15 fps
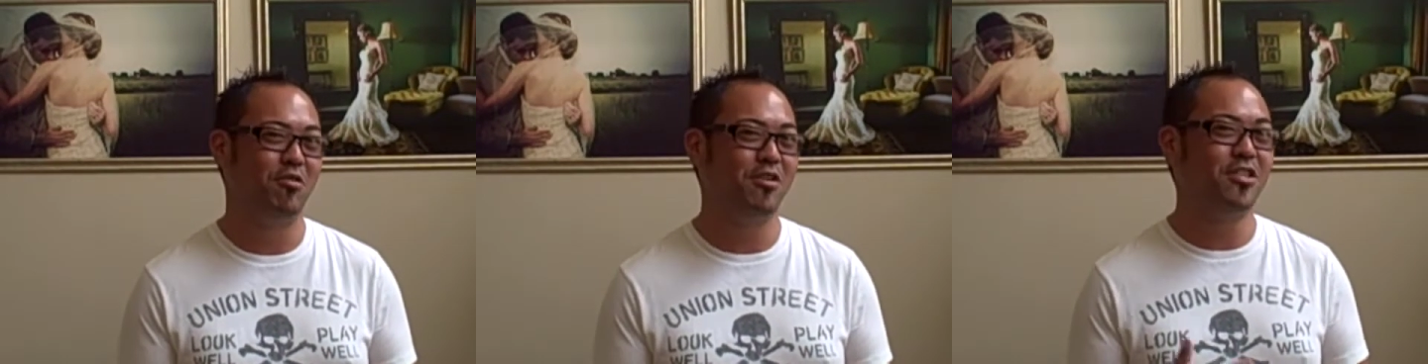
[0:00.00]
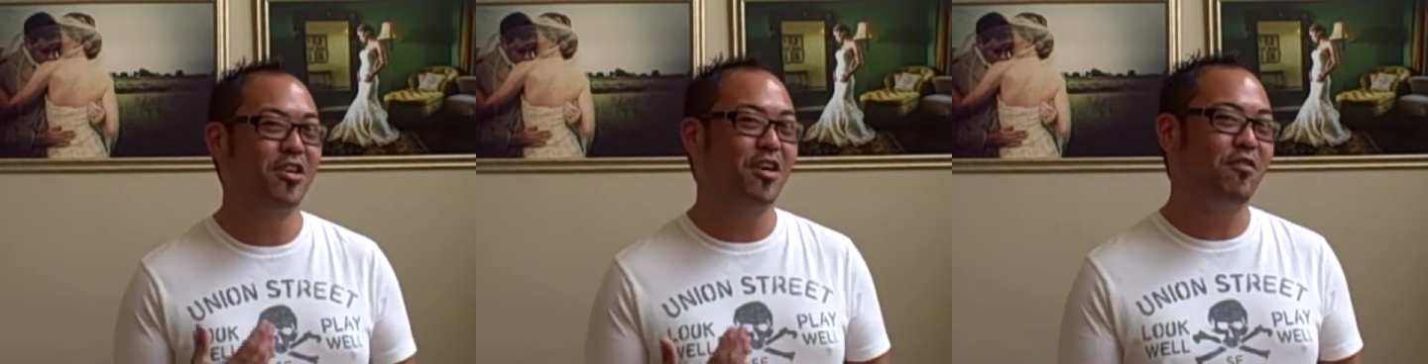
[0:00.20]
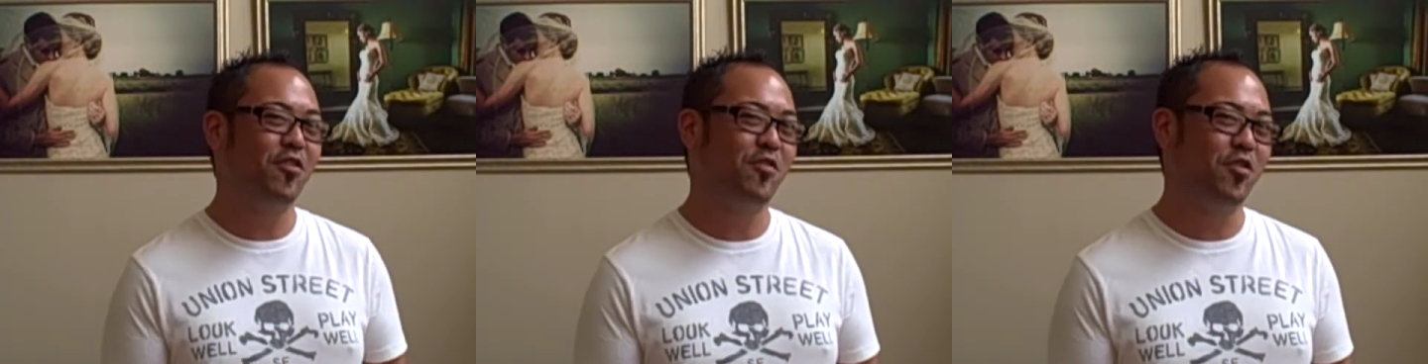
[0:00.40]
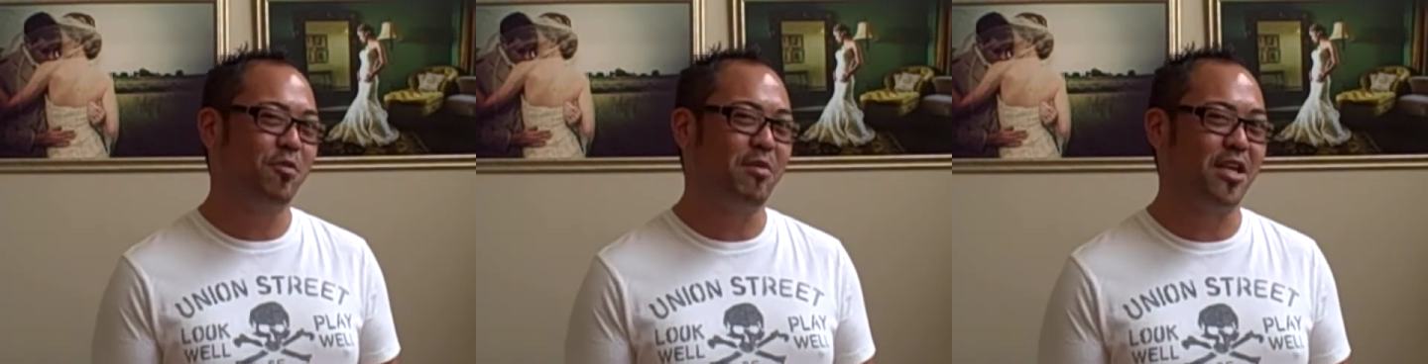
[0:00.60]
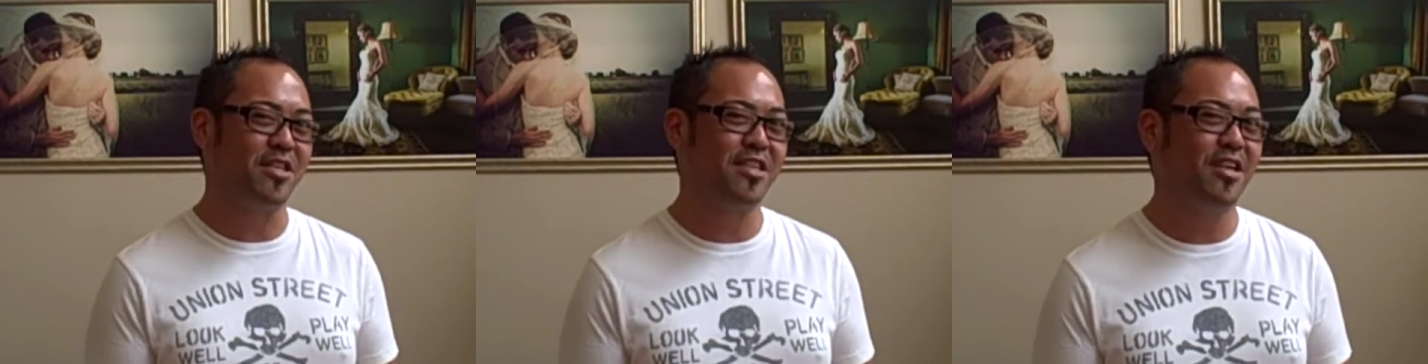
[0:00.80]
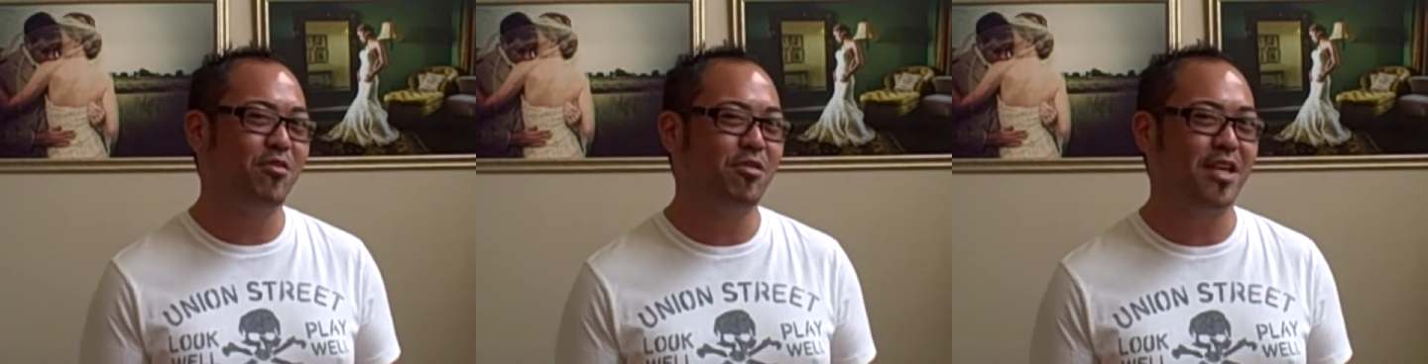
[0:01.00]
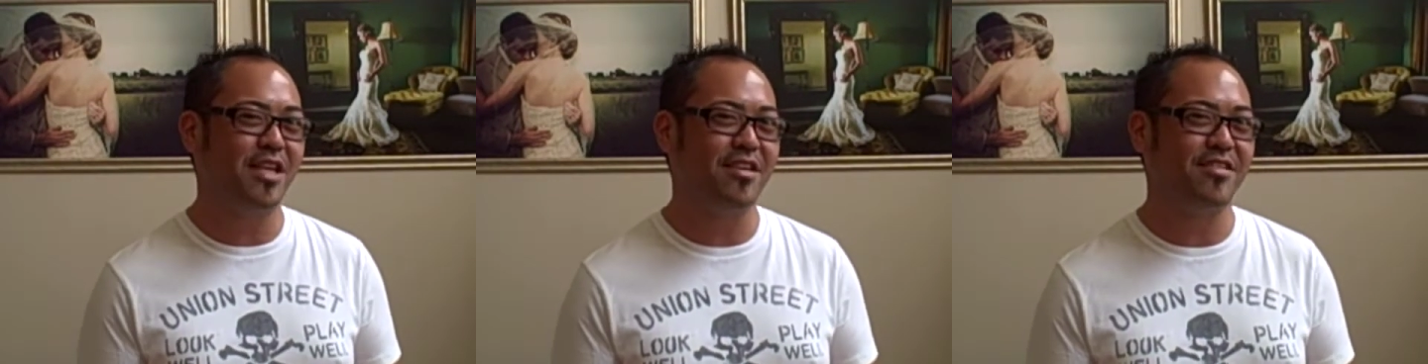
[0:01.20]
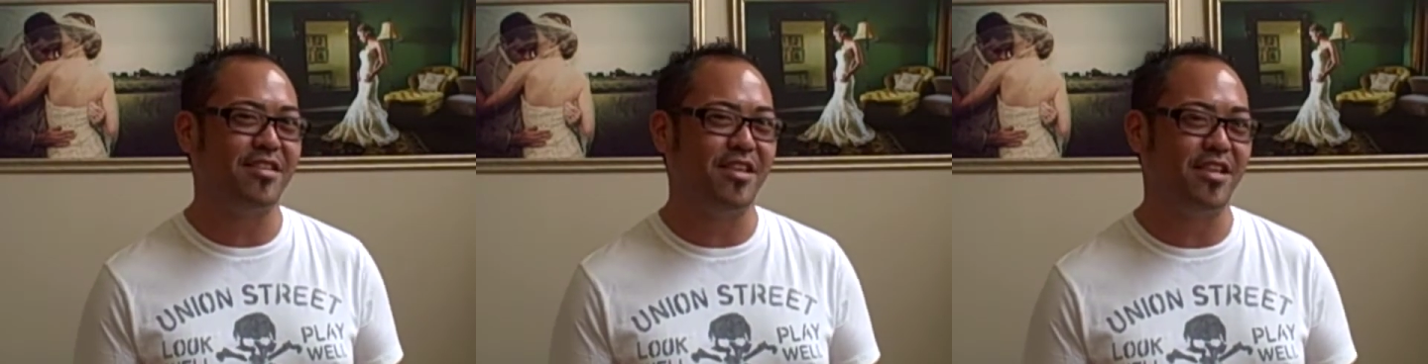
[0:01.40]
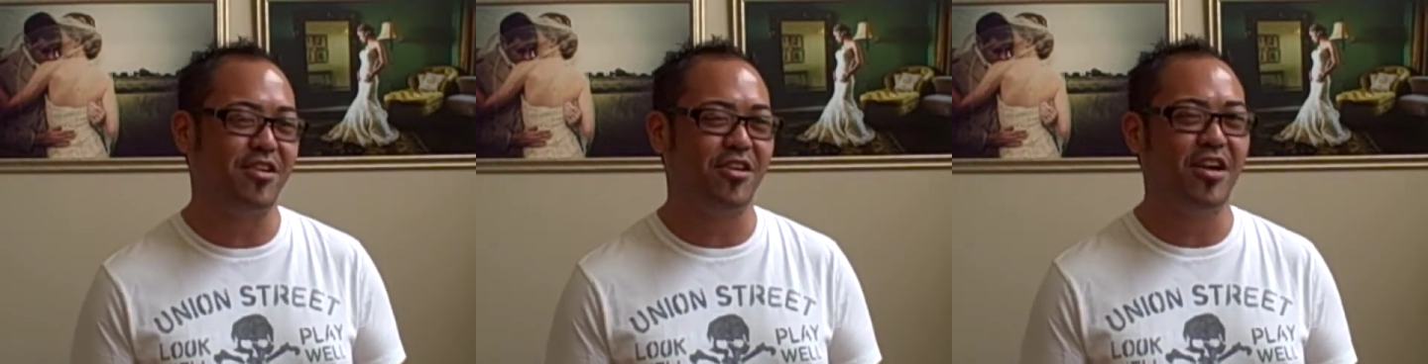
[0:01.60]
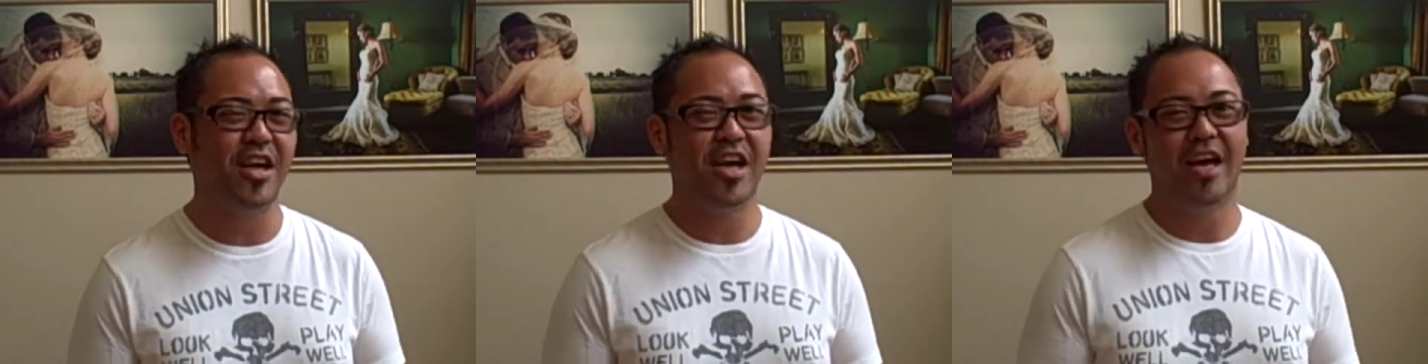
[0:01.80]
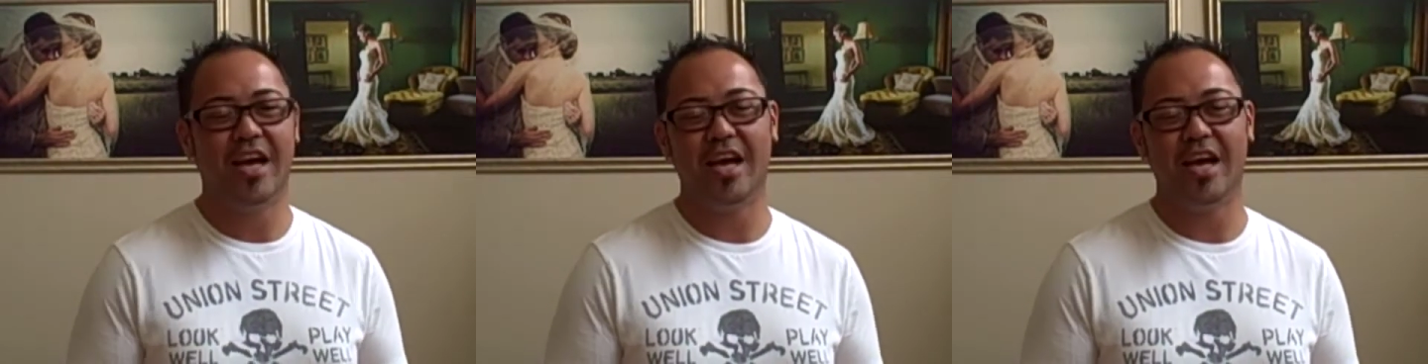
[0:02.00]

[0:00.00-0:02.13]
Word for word: We travel for about 10 weddings a year